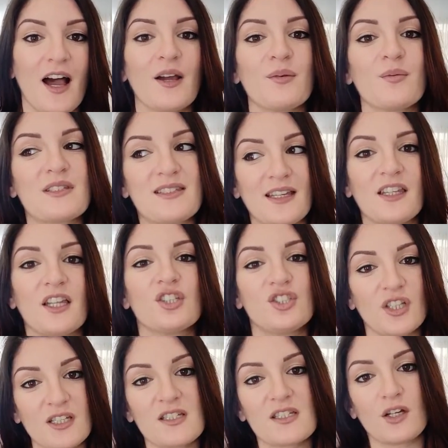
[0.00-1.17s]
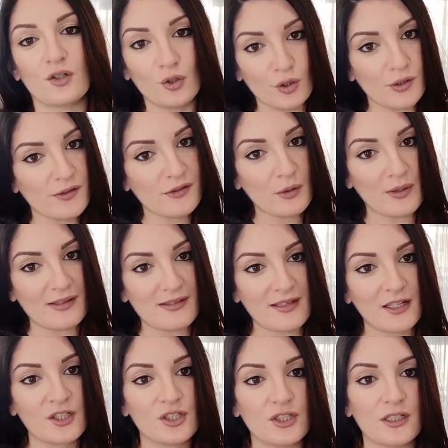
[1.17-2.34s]
I would say that jeans are also
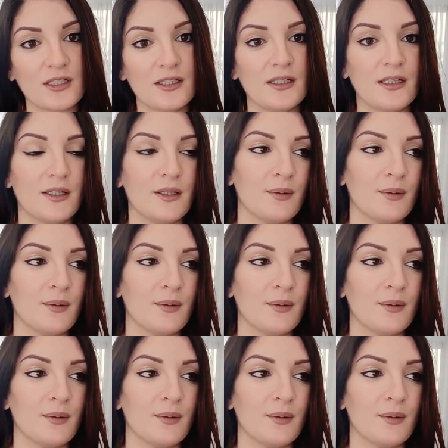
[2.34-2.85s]
essential